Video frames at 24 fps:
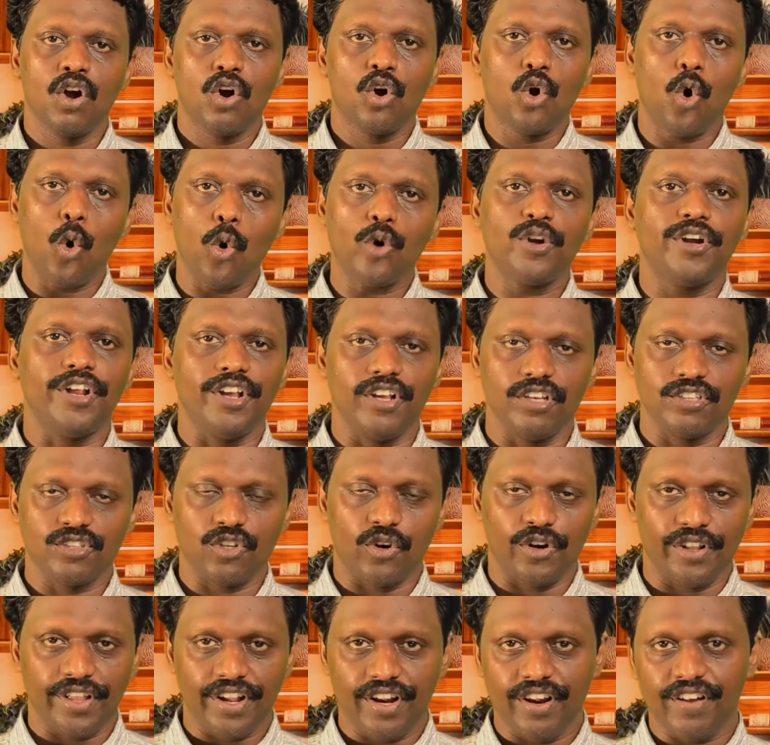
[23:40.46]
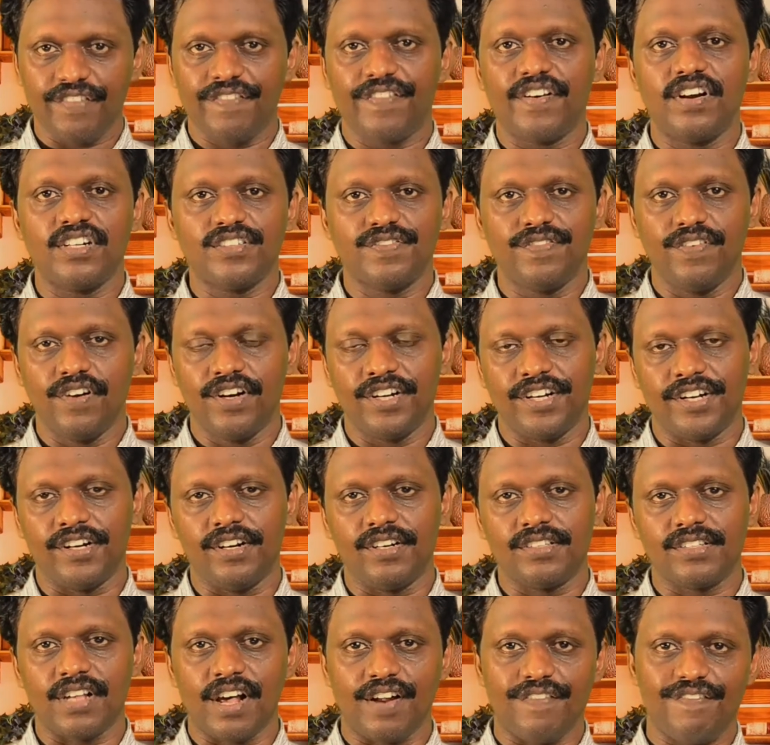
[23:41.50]
Coatings on the interference
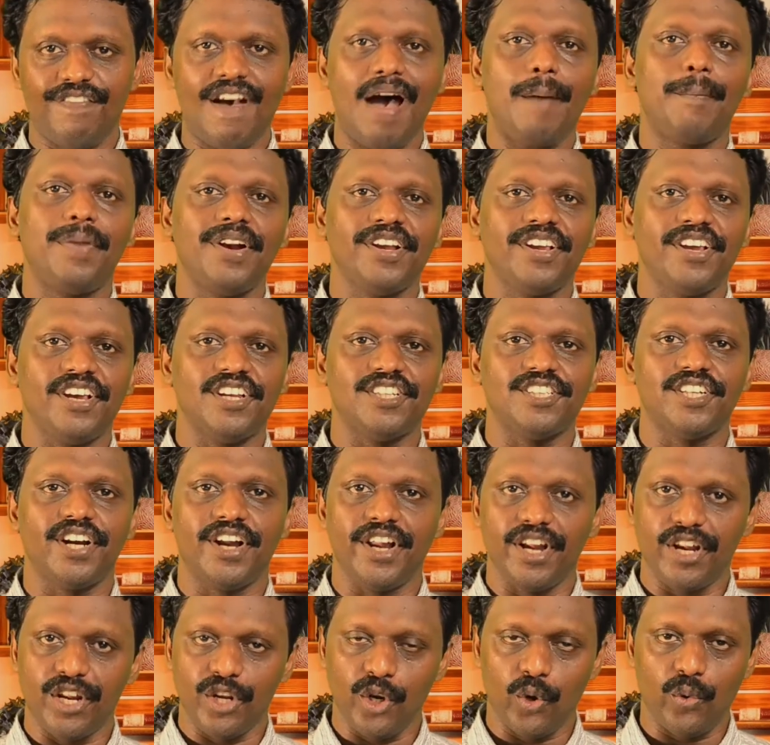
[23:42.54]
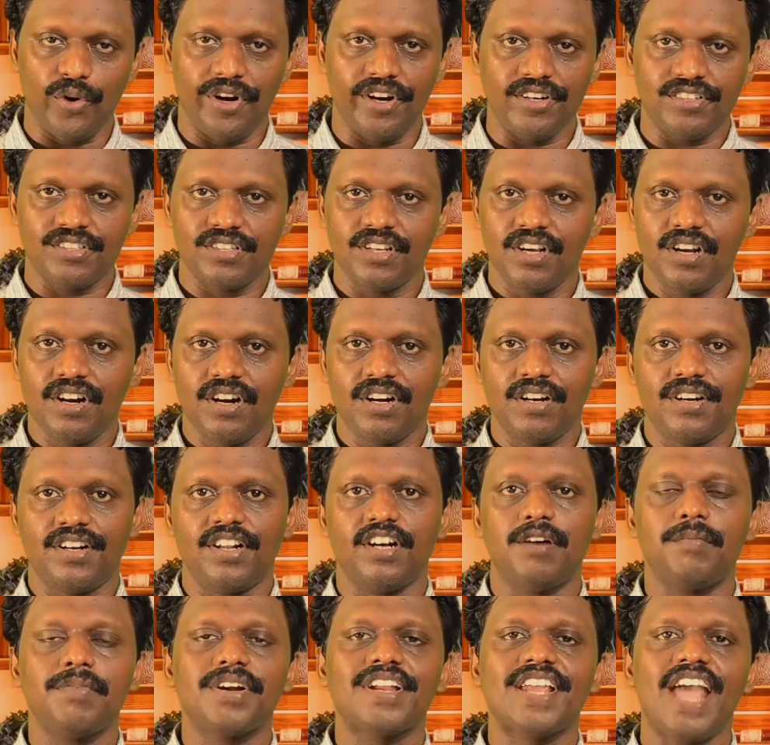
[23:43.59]
filters are fabricated in units
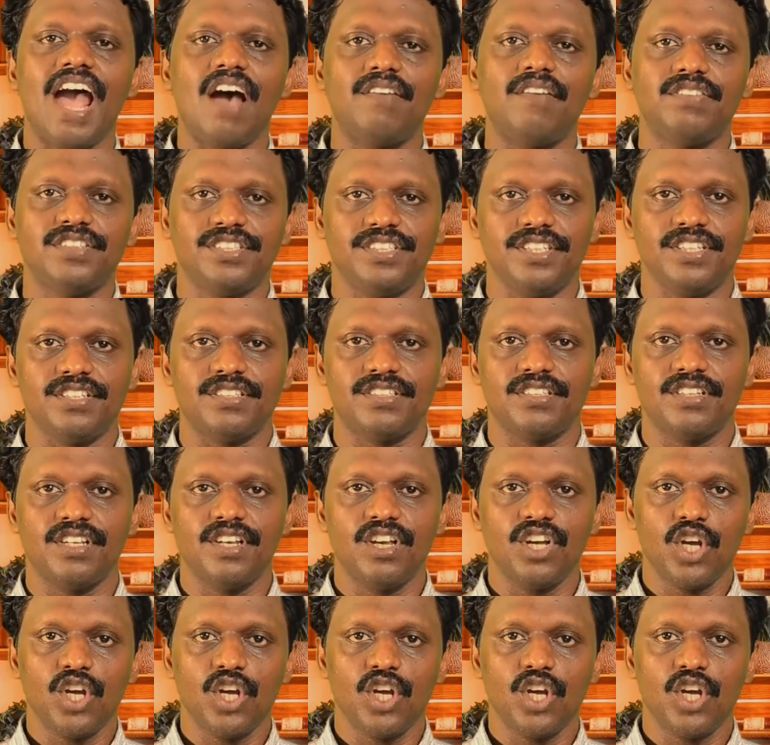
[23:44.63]
termed cavities,